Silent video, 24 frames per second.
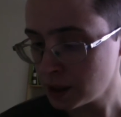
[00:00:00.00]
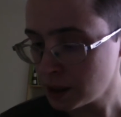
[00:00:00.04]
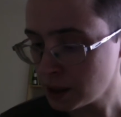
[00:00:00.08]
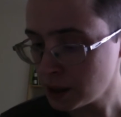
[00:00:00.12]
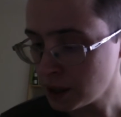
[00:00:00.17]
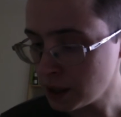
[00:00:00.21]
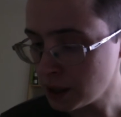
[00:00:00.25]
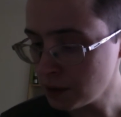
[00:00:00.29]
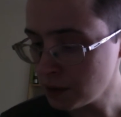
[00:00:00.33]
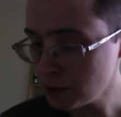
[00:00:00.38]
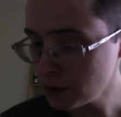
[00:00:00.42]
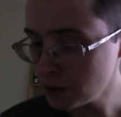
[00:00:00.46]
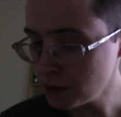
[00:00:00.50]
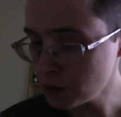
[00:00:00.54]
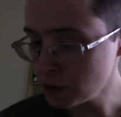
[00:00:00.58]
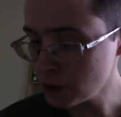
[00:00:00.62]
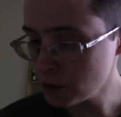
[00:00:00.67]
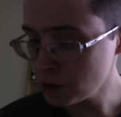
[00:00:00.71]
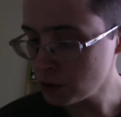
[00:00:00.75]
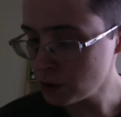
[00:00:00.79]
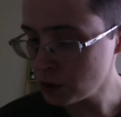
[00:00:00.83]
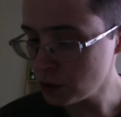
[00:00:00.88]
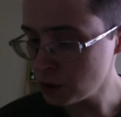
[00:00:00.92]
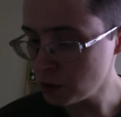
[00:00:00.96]
Even though
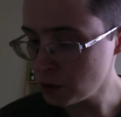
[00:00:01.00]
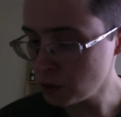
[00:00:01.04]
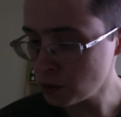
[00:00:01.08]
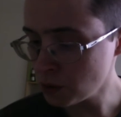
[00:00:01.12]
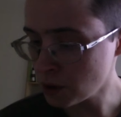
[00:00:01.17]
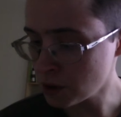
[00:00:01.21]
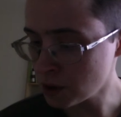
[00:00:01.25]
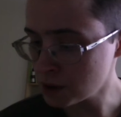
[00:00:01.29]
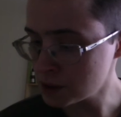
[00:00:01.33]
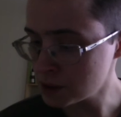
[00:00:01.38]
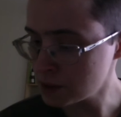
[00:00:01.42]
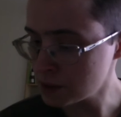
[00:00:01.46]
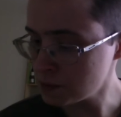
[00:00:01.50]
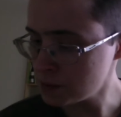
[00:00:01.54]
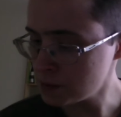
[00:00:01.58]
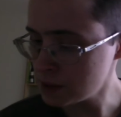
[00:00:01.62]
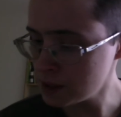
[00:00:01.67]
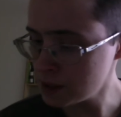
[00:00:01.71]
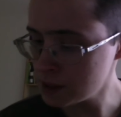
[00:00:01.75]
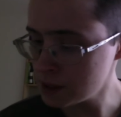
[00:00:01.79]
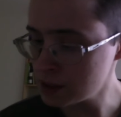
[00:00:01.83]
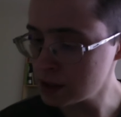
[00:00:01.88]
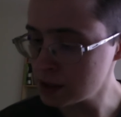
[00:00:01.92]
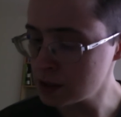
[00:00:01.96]
you are some
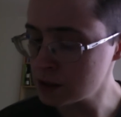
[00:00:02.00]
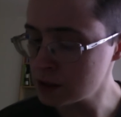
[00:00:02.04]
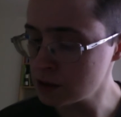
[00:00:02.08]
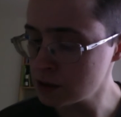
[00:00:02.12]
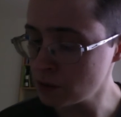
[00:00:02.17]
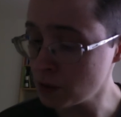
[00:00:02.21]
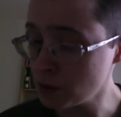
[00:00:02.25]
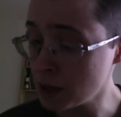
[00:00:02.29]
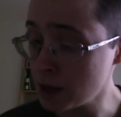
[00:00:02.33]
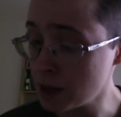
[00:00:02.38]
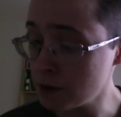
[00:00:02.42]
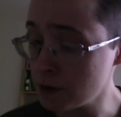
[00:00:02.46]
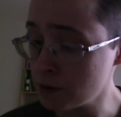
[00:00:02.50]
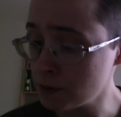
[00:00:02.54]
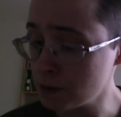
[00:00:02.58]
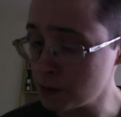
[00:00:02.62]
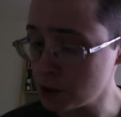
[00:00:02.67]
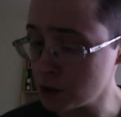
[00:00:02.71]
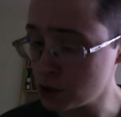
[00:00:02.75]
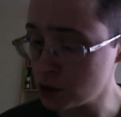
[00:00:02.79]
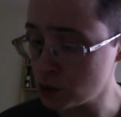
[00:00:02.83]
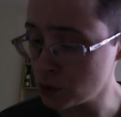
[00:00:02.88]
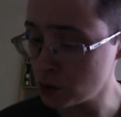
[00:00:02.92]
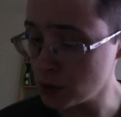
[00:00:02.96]
distance away from the
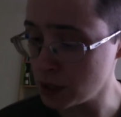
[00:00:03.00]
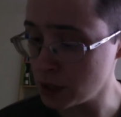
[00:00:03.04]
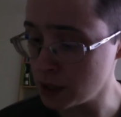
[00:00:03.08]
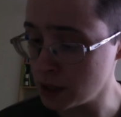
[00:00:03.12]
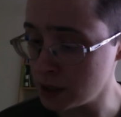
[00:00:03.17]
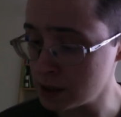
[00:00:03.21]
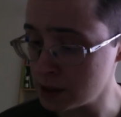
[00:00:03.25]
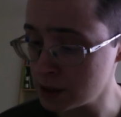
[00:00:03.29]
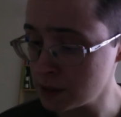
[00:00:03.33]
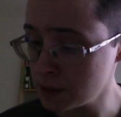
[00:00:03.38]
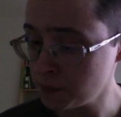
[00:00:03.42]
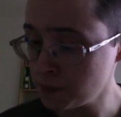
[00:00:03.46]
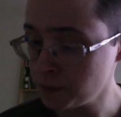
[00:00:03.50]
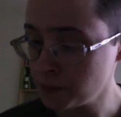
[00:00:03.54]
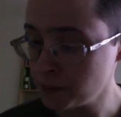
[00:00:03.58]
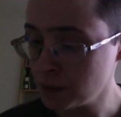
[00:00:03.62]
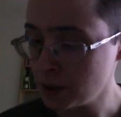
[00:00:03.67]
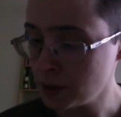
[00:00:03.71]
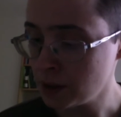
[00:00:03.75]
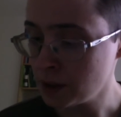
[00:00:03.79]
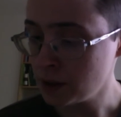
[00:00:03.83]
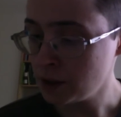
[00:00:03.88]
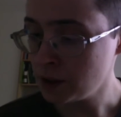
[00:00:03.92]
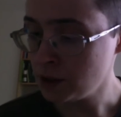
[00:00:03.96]
trees,
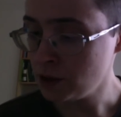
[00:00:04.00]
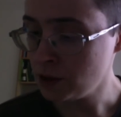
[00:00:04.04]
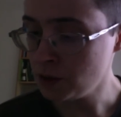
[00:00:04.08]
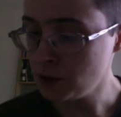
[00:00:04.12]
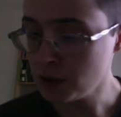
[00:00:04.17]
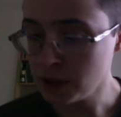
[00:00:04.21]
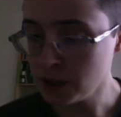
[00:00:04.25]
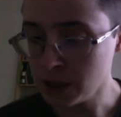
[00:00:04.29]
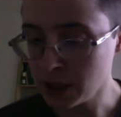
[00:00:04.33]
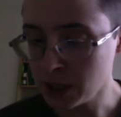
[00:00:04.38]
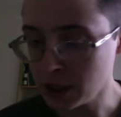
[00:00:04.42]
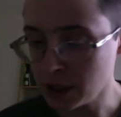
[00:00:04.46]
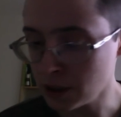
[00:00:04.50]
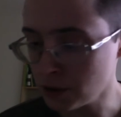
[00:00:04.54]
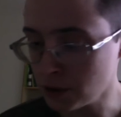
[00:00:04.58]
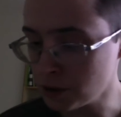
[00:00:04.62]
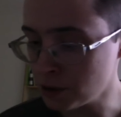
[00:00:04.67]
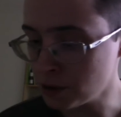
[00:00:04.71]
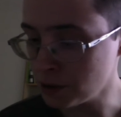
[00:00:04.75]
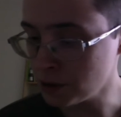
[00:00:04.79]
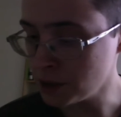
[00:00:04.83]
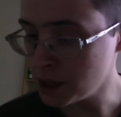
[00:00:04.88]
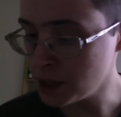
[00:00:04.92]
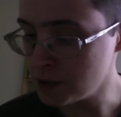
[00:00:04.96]
you can hear their
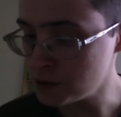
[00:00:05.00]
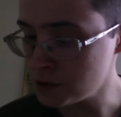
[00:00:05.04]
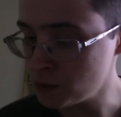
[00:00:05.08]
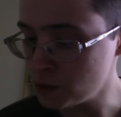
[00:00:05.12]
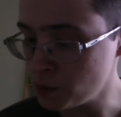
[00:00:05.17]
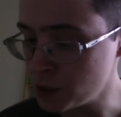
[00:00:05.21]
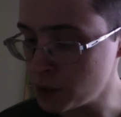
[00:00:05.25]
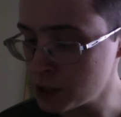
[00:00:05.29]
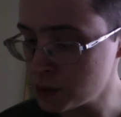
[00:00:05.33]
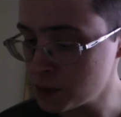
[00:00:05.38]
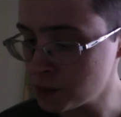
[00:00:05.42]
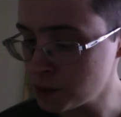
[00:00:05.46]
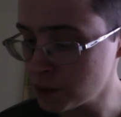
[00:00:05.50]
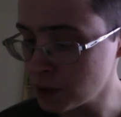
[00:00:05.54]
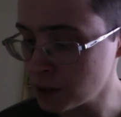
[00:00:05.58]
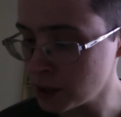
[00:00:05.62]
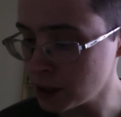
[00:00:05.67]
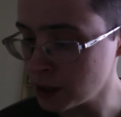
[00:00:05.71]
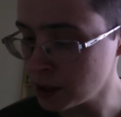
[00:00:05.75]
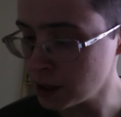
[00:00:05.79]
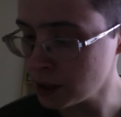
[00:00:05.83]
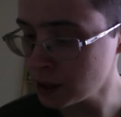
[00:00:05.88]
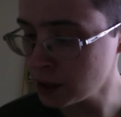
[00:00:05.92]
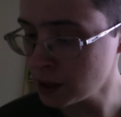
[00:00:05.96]
leaves whispering
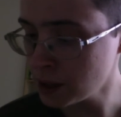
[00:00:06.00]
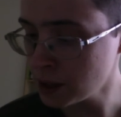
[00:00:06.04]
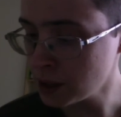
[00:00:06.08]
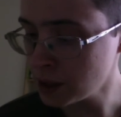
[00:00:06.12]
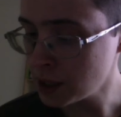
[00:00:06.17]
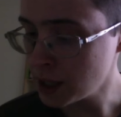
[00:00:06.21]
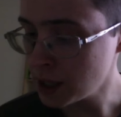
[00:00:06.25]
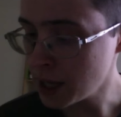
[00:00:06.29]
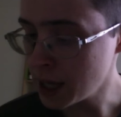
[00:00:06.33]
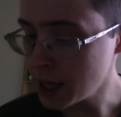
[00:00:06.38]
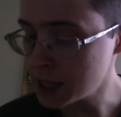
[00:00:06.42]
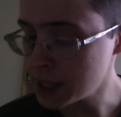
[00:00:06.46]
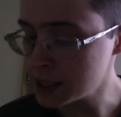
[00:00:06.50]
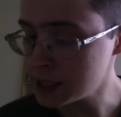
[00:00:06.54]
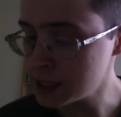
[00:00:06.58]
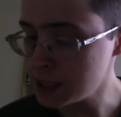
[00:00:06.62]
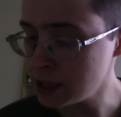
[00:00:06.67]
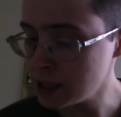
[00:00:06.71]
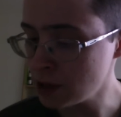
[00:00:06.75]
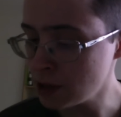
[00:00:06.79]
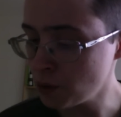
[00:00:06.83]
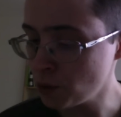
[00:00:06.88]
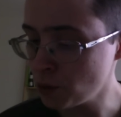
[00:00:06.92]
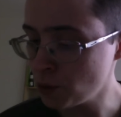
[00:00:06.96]
and see
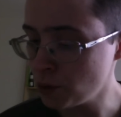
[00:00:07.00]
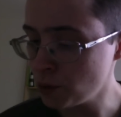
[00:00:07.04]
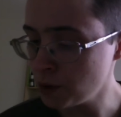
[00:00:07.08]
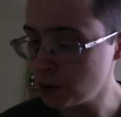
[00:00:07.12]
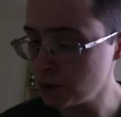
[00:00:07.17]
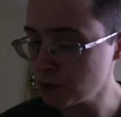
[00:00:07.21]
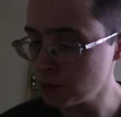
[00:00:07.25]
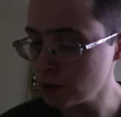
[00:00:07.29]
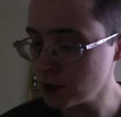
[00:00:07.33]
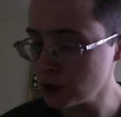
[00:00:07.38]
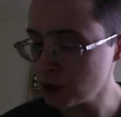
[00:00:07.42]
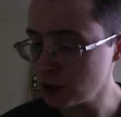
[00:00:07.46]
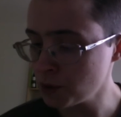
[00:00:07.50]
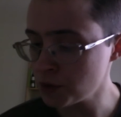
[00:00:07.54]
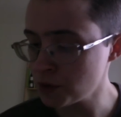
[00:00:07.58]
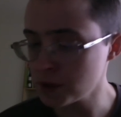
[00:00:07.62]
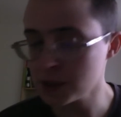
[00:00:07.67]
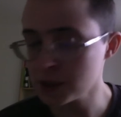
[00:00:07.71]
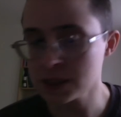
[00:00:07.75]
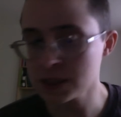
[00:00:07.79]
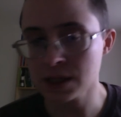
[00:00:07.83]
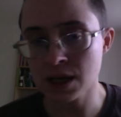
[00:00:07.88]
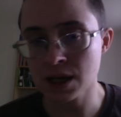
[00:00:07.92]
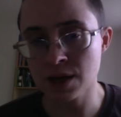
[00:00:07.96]
them quivering with
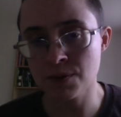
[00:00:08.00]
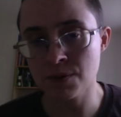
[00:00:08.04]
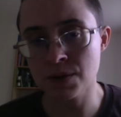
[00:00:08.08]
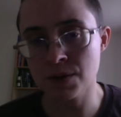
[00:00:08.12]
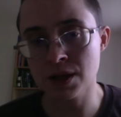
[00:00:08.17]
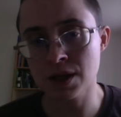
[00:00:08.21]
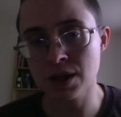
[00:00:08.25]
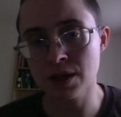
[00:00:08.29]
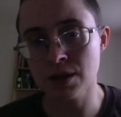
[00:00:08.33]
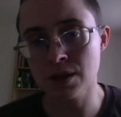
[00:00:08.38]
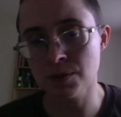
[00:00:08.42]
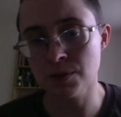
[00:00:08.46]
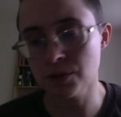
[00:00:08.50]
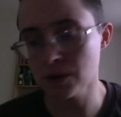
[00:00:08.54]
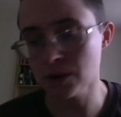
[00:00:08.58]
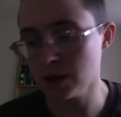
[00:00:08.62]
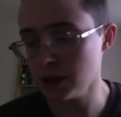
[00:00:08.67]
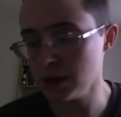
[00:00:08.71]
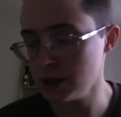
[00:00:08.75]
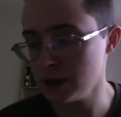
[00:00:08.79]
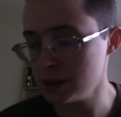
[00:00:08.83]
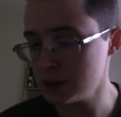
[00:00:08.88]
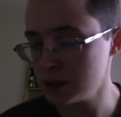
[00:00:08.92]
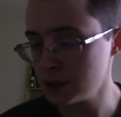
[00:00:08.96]
excitement in the
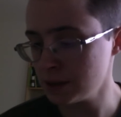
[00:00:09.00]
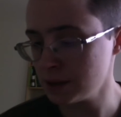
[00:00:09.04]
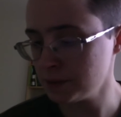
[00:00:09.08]
breeze.